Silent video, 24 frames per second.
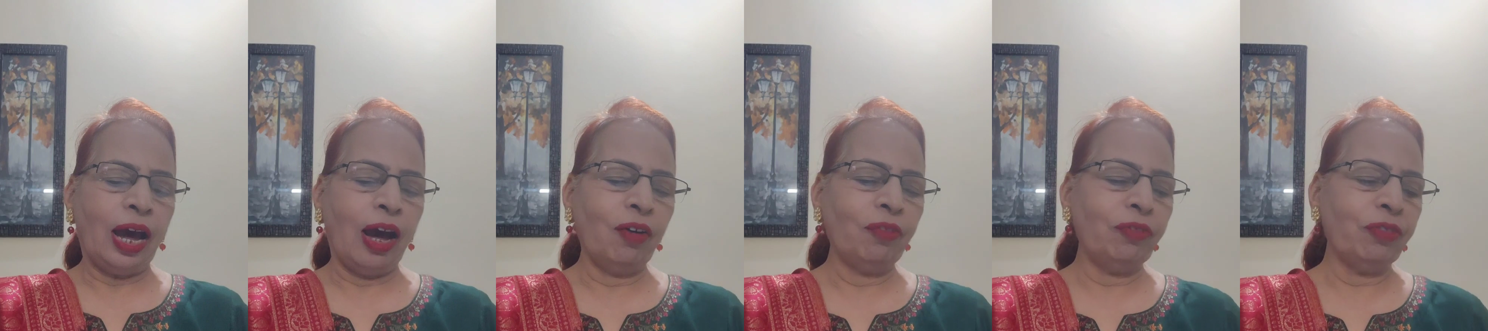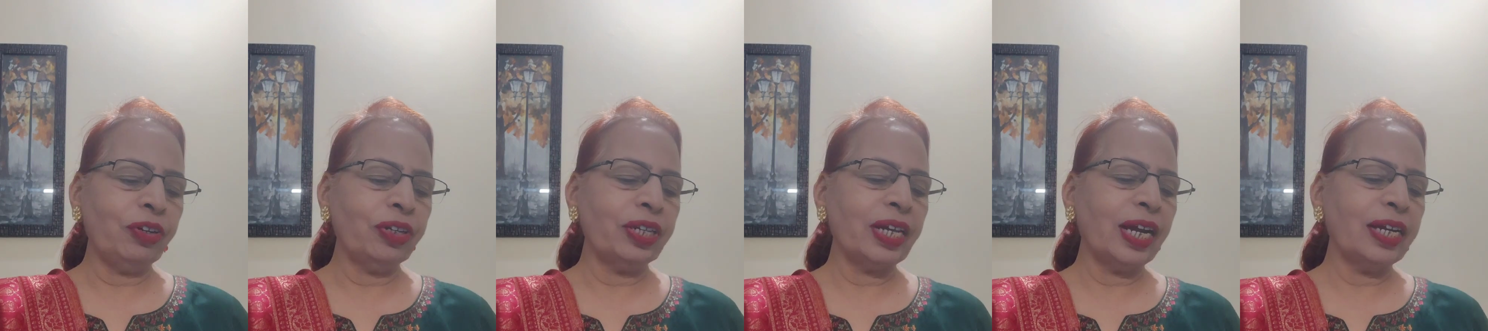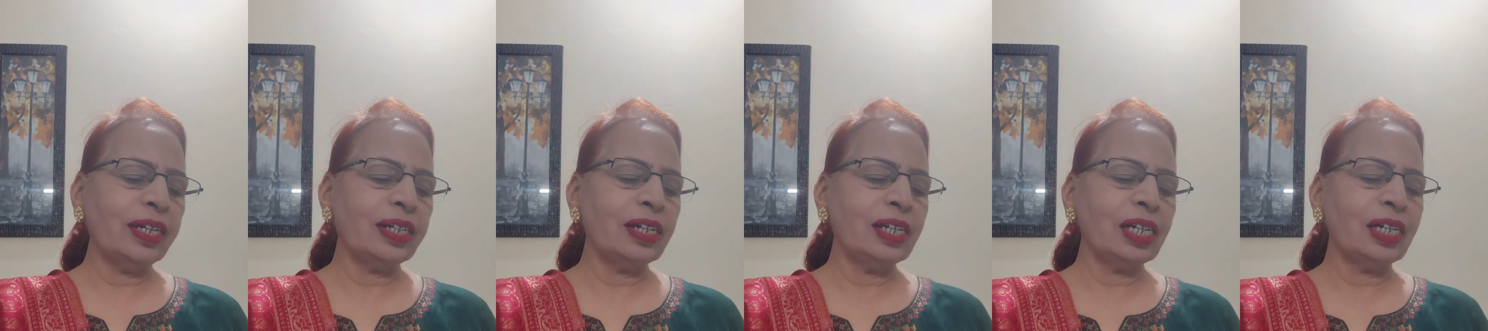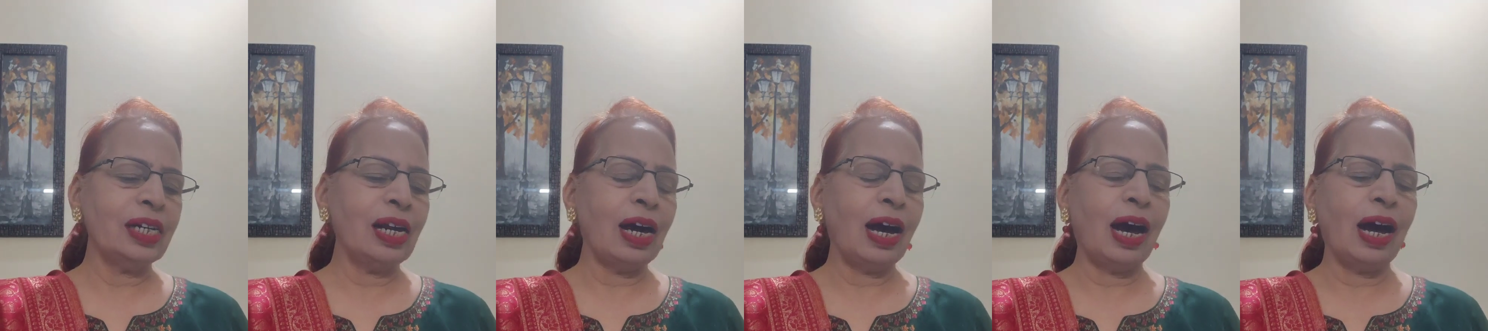After that
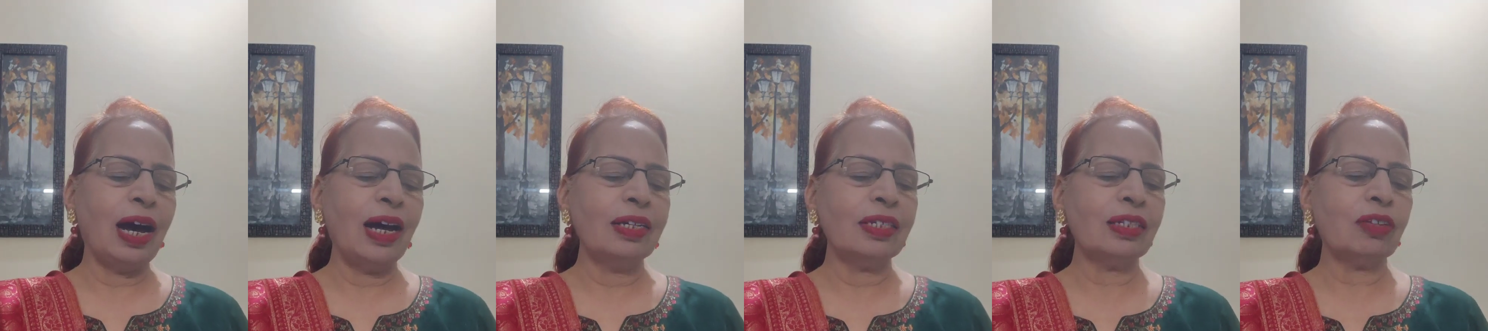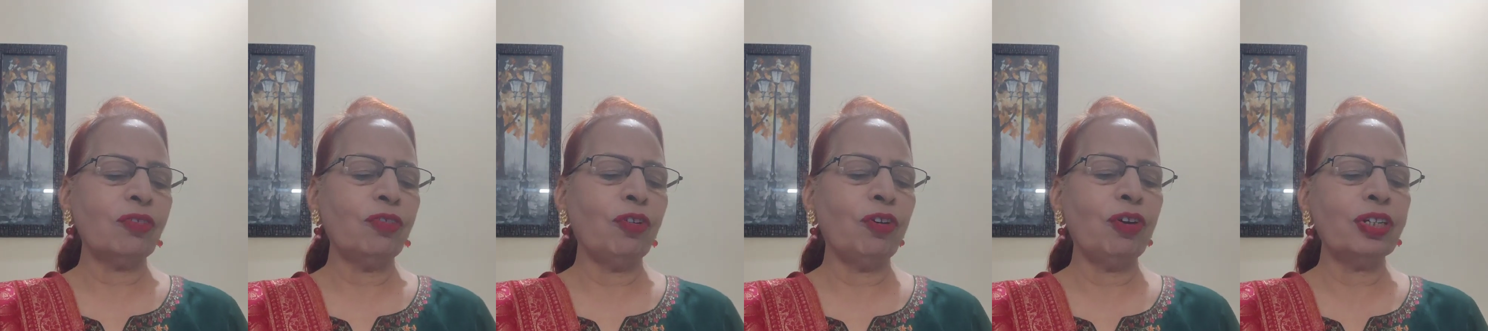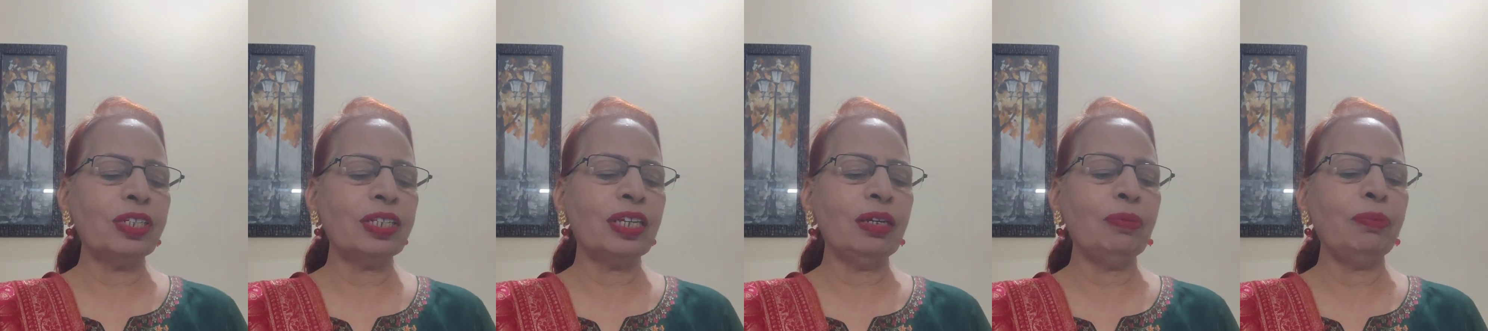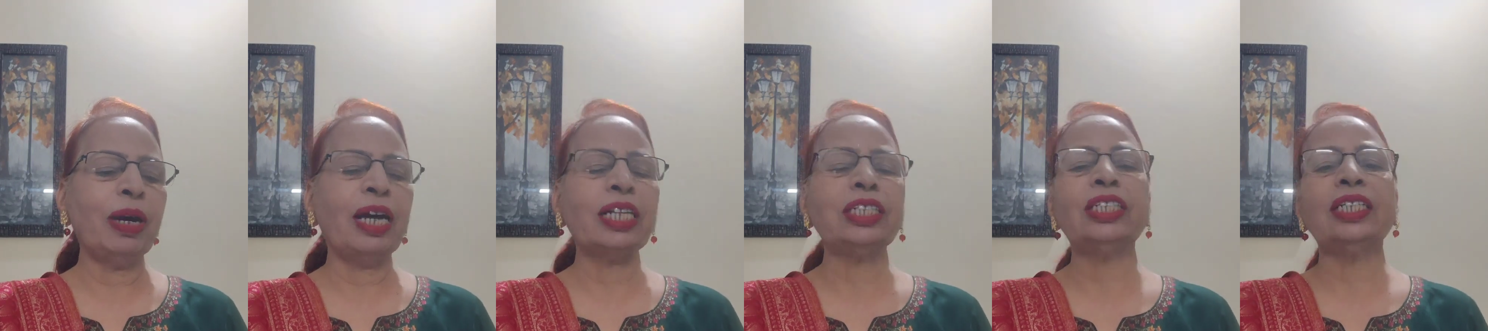it will ask for
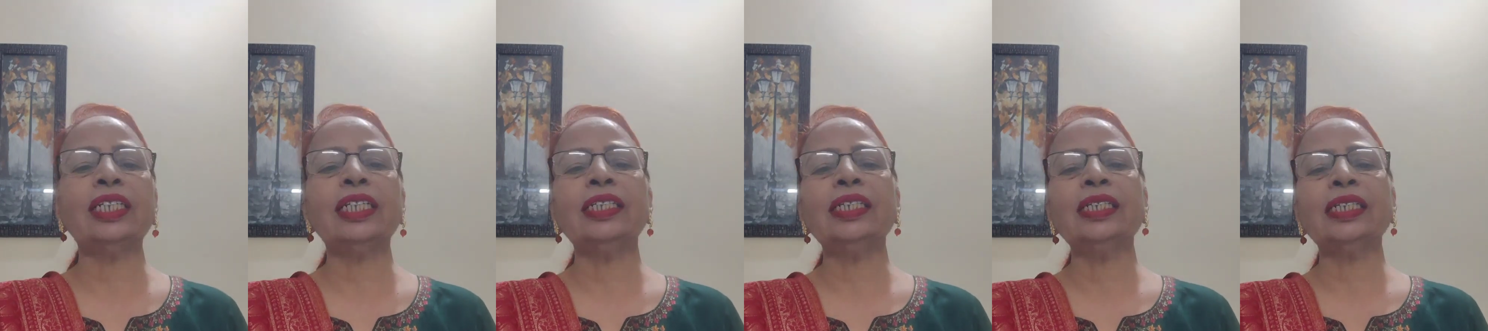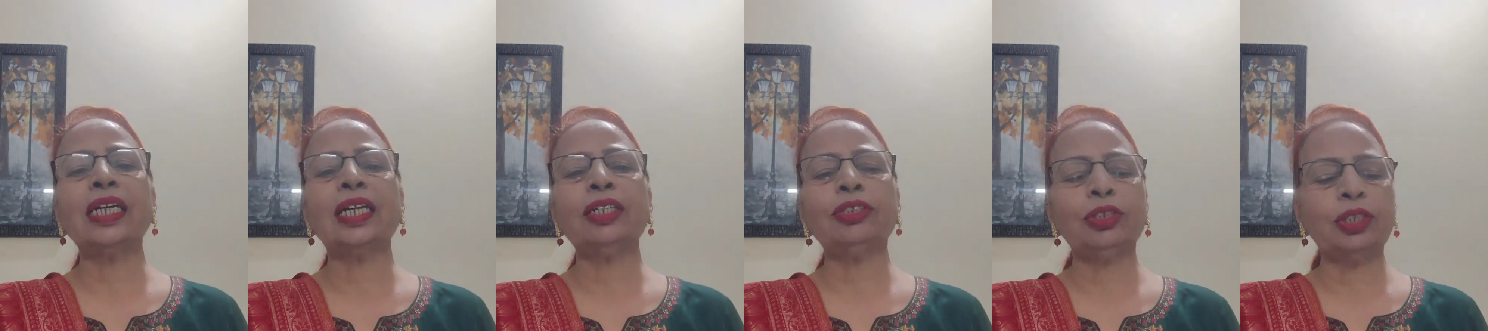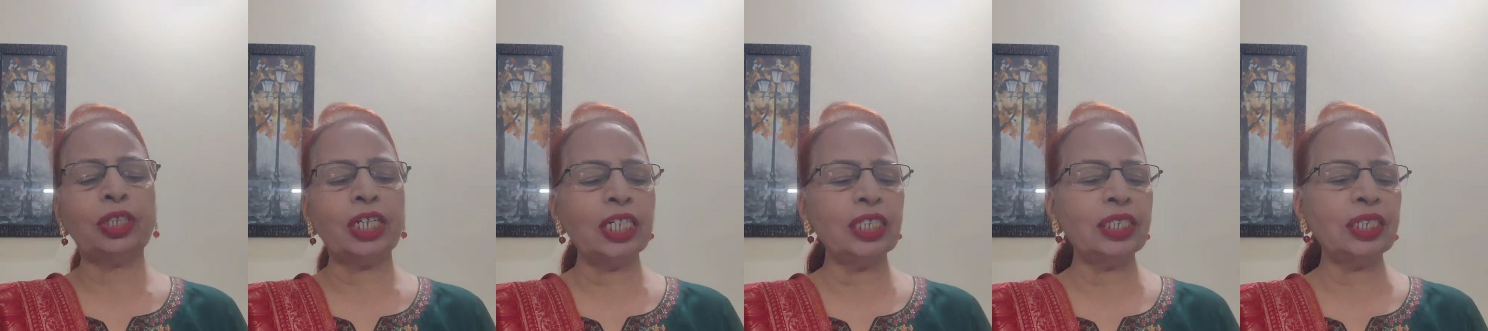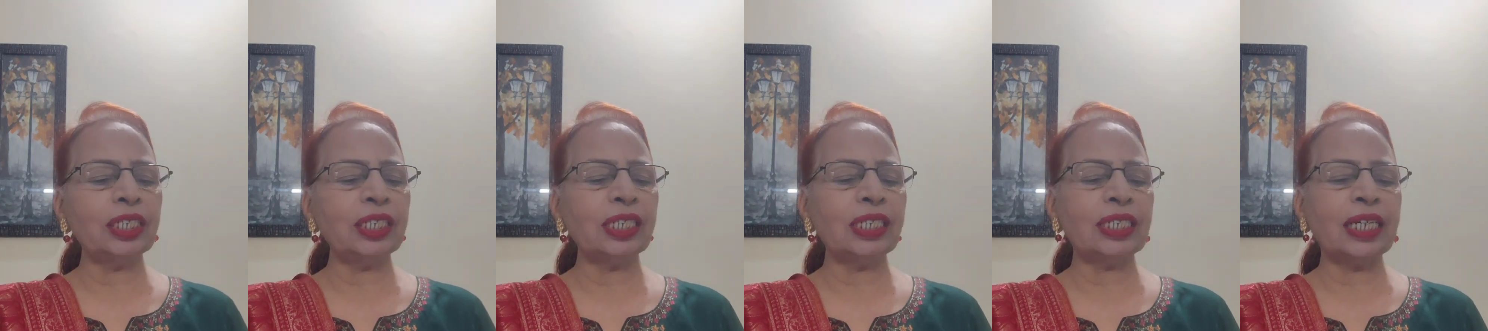the bachelor's
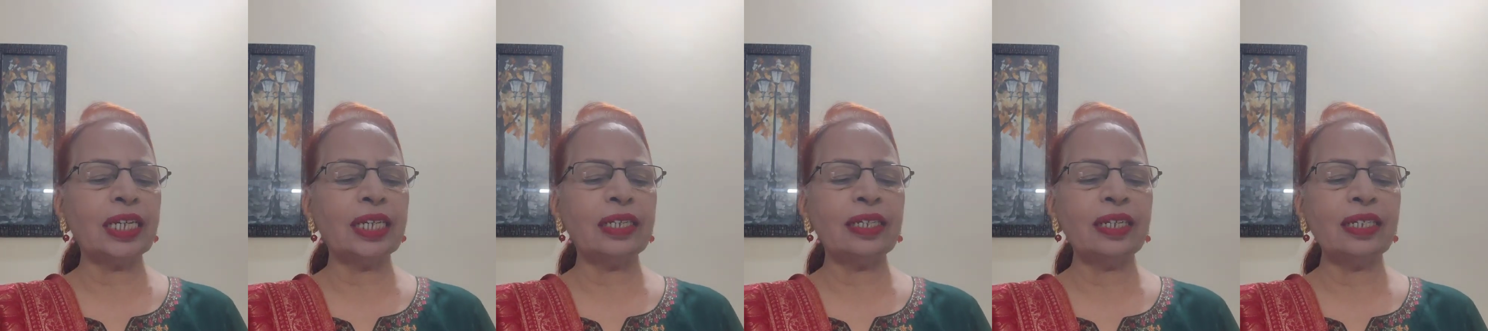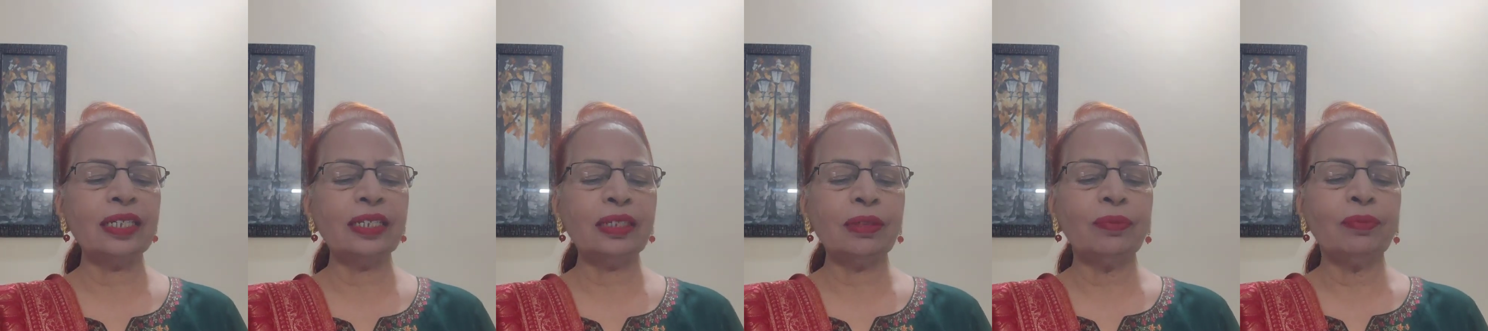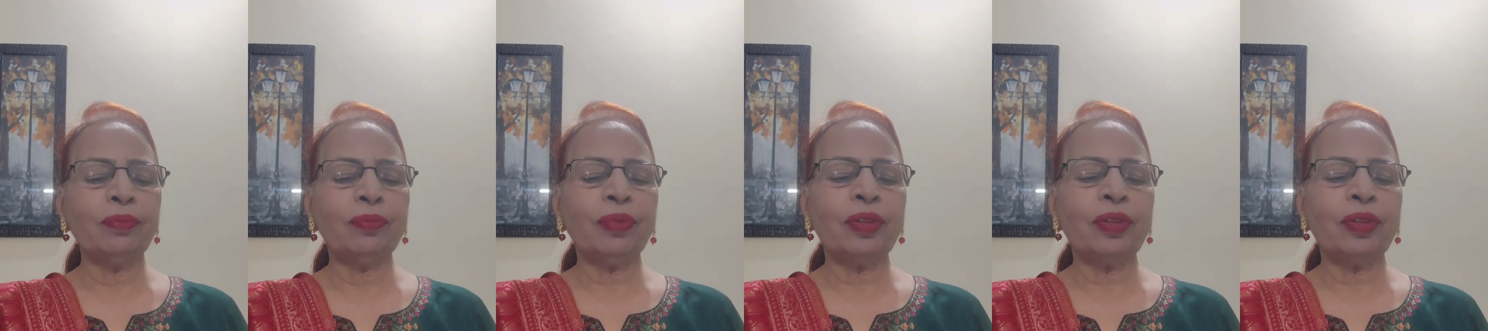education status.